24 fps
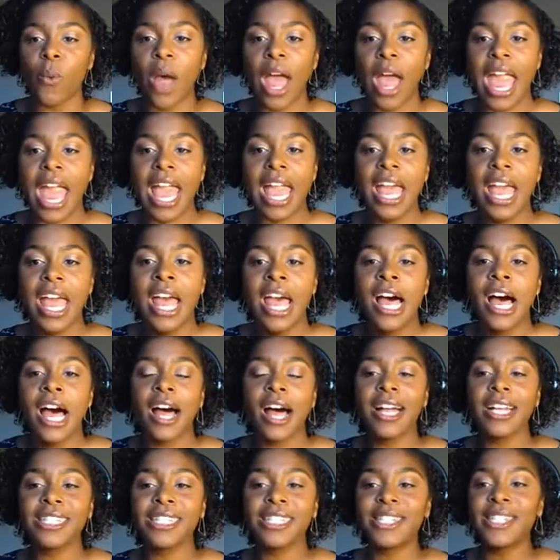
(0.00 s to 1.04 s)
way.
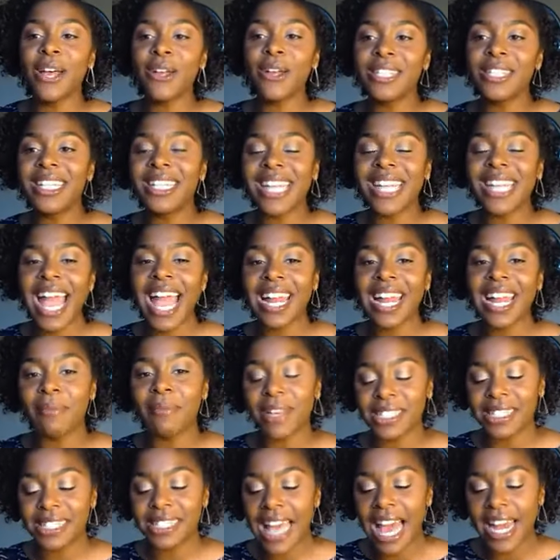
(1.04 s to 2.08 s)
So tonight I'm
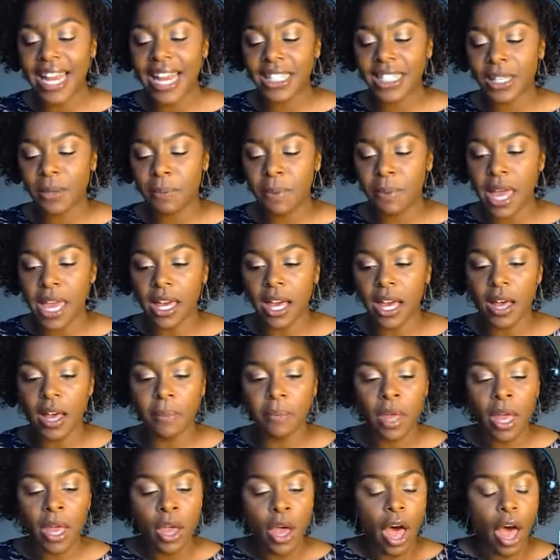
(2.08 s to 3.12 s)
excited to pick
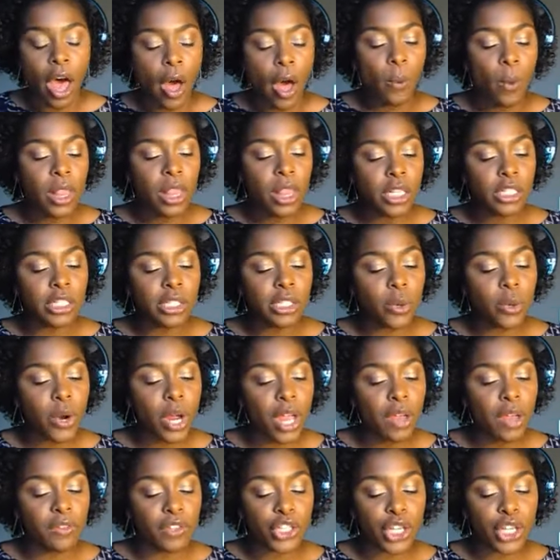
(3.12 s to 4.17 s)
up with the
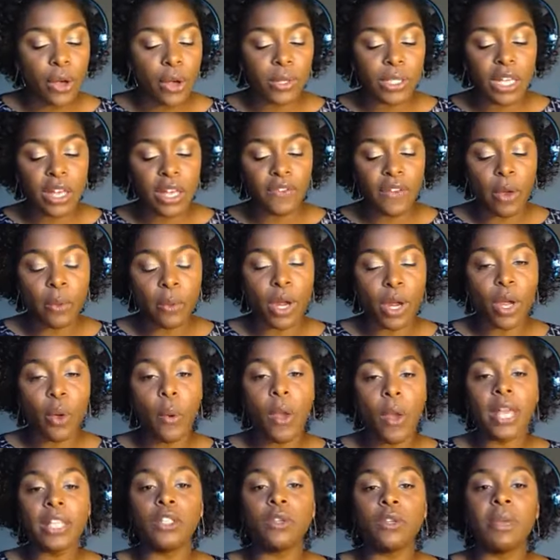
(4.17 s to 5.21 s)
story of Joseph, and we're
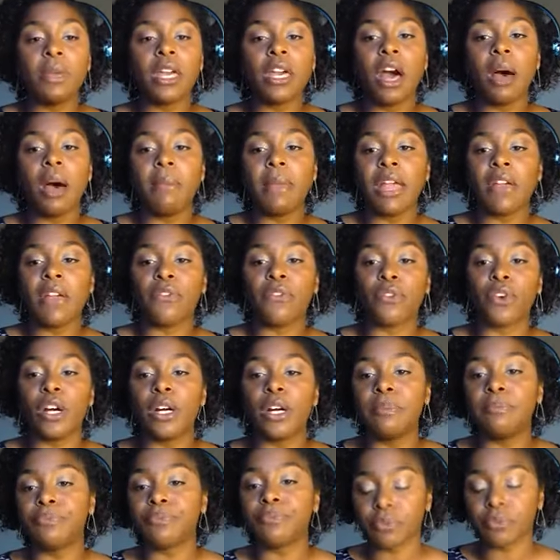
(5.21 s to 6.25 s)
going to be coming
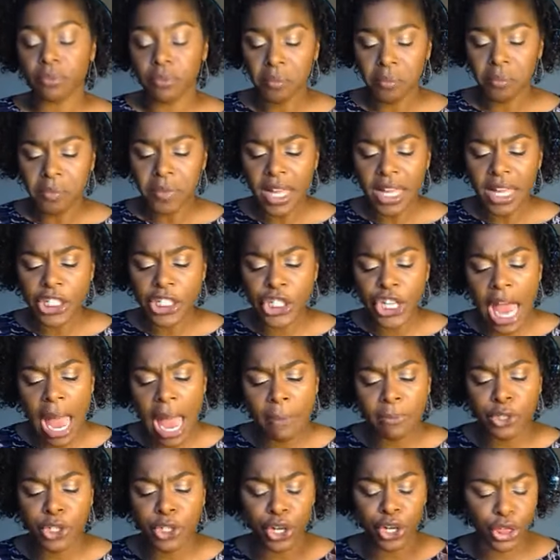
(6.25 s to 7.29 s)
from
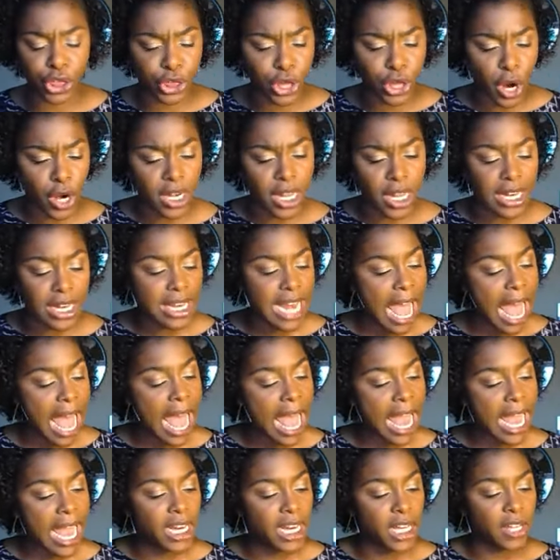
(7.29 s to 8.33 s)
chapter
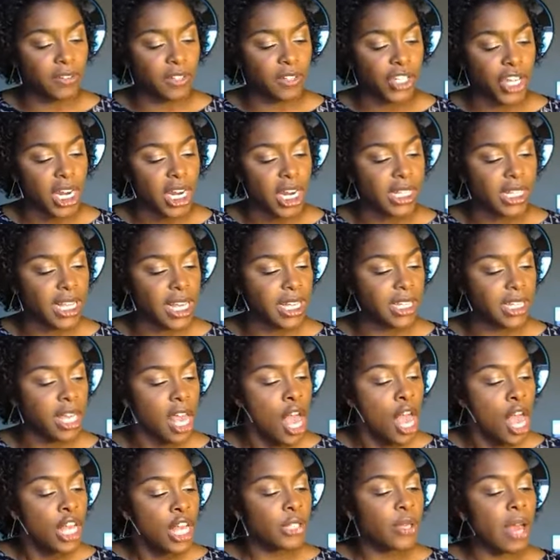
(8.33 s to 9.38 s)
39 of Genesis.
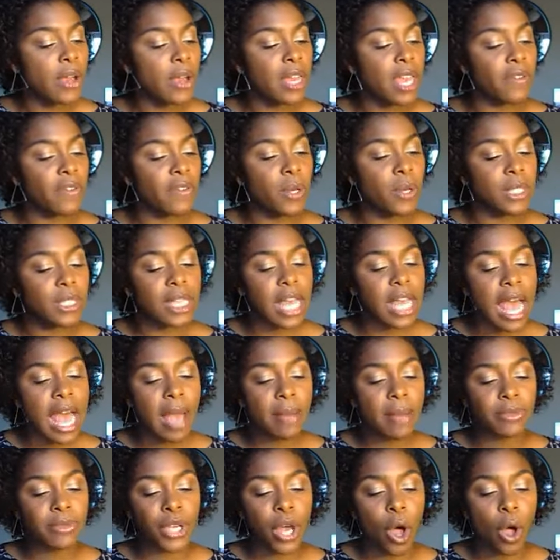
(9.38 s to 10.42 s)
So I'll give you a
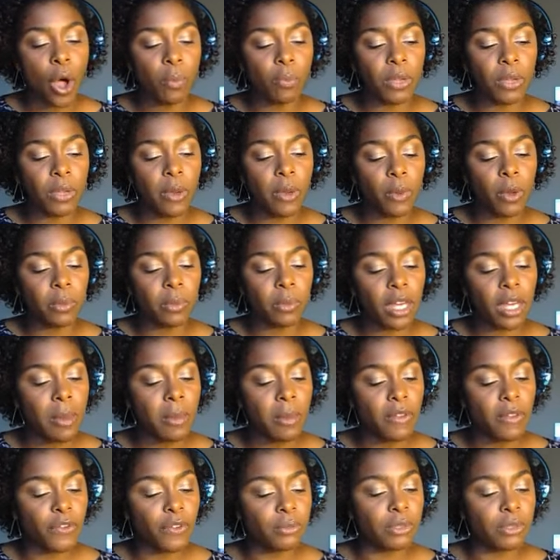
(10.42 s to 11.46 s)
time to open it. We'll be
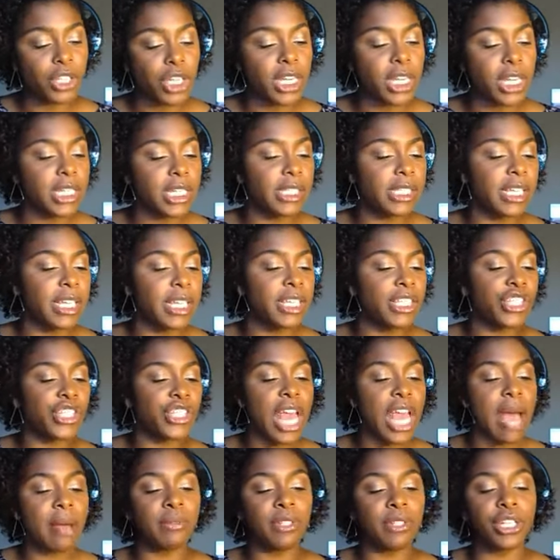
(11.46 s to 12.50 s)
coming from Genesis
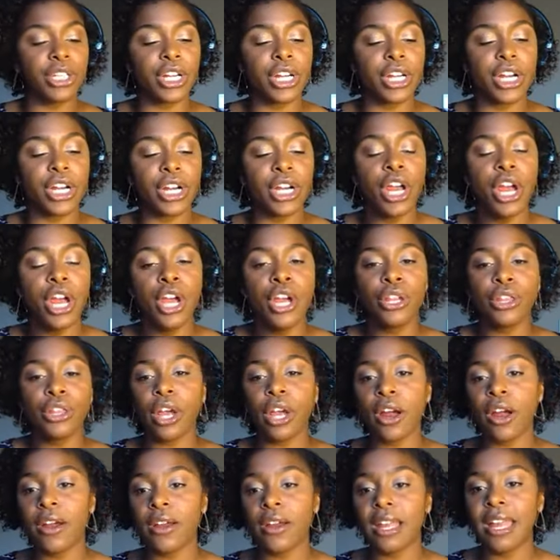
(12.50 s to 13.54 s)
chapter
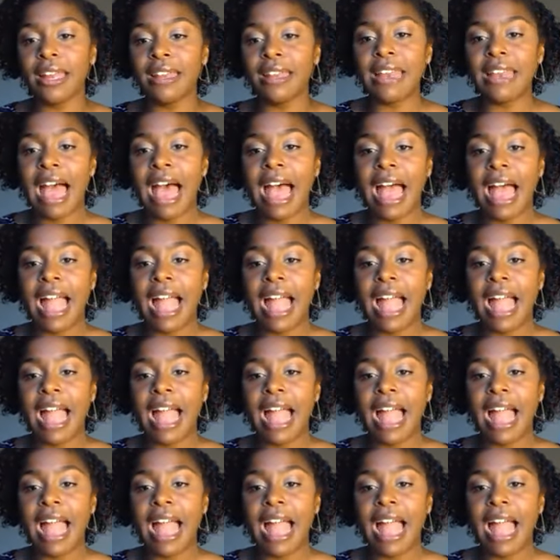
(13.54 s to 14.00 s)
39,